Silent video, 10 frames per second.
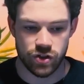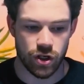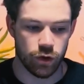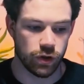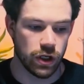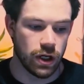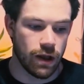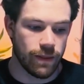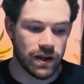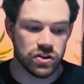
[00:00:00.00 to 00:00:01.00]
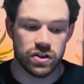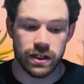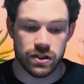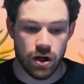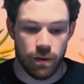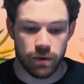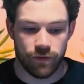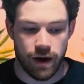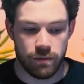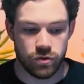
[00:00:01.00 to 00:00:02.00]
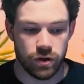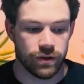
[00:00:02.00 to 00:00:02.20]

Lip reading: So that's just an example of how I'm doing